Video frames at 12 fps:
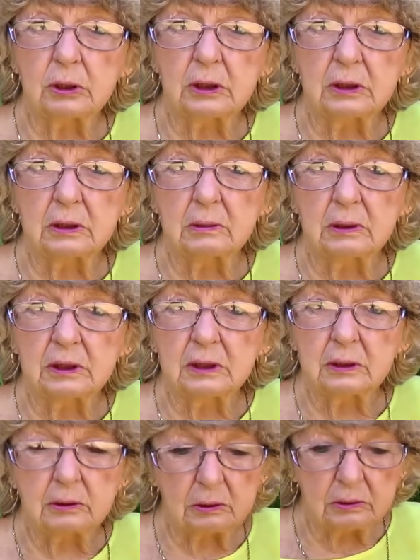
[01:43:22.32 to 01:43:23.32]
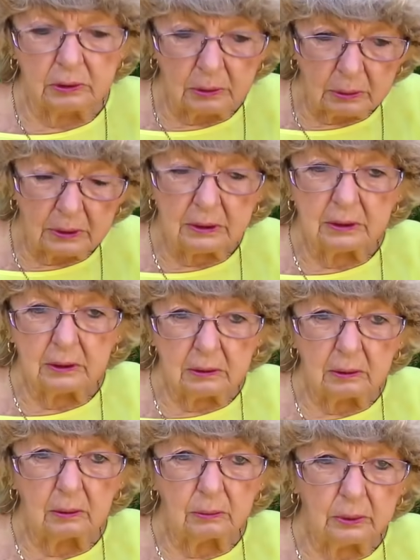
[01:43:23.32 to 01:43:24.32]
you can do until you do it. You
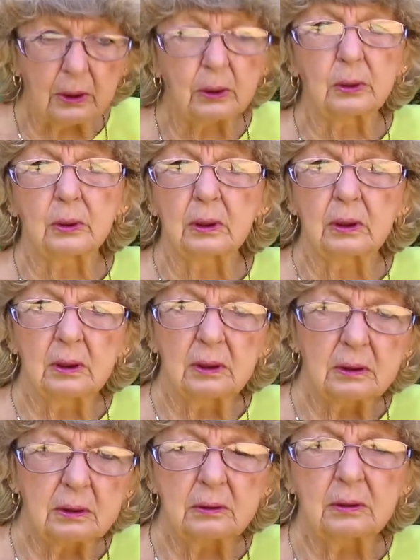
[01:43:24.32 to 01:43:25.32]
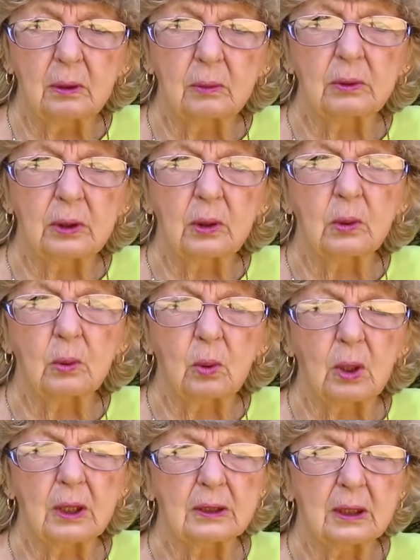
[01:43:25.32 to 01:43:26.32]
don't know. You don't know
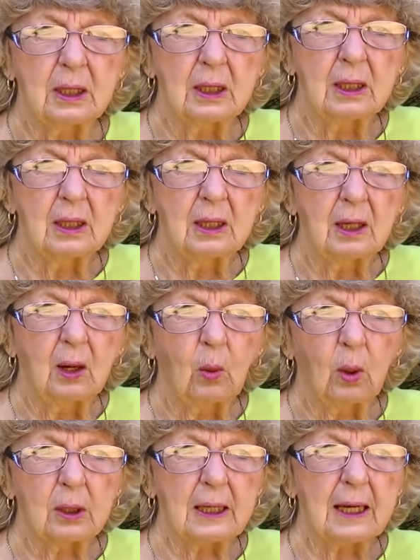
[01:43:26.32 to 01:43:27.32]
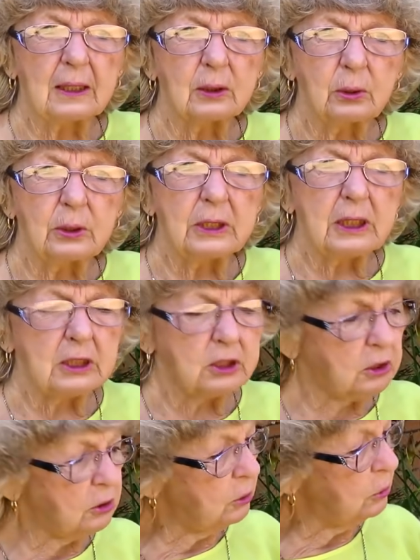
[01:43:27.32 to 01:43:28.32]
what what kind of
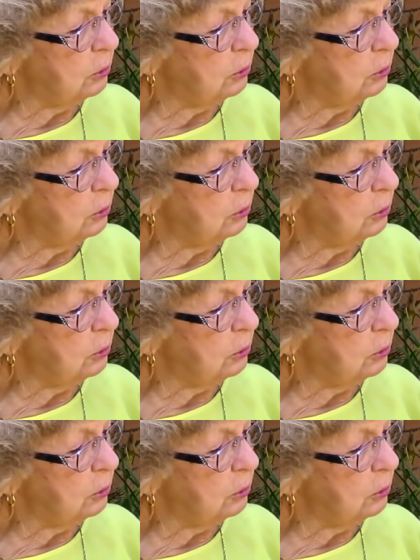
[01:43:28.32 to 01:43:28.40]
creations